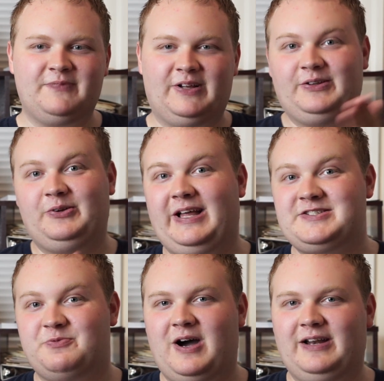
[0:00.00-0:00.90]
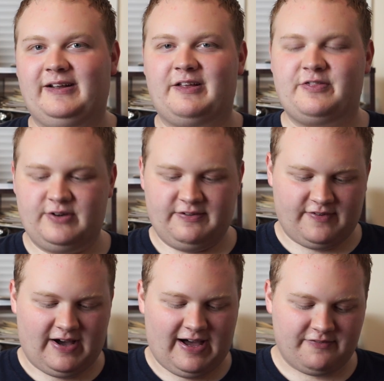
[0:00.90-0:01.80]
a little less wide, like a
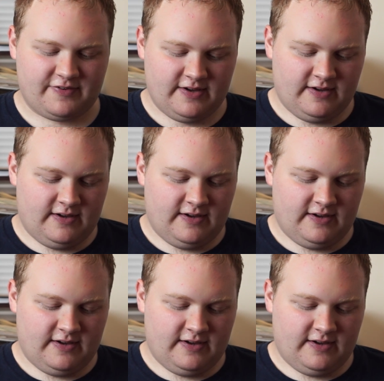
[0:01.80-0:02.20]
35.